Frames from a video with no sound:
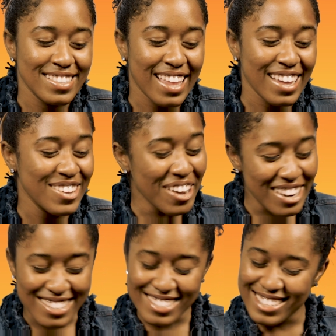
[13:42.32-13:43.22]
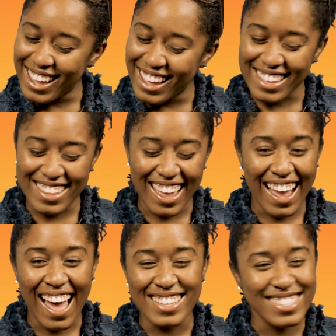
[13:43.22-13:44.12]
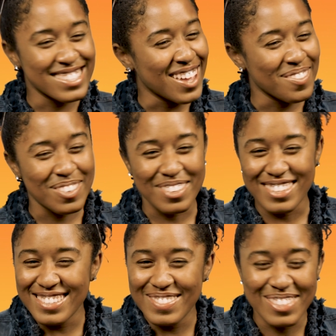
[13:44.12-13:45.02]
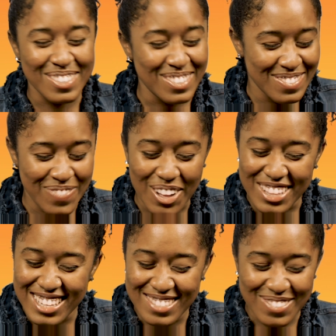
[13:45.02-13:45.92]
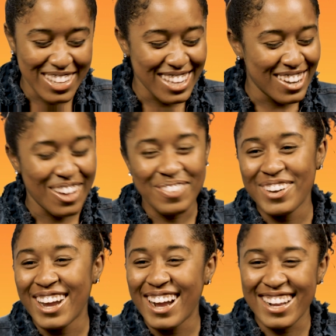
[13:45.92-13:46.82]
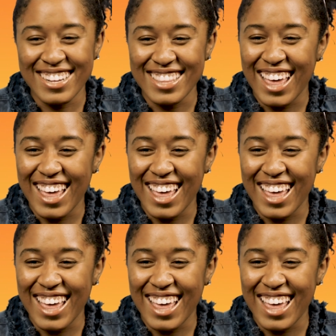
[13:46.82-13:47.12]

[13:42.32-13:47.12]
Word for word: Like you don't understand. Like I had to stop the police from getting off of her.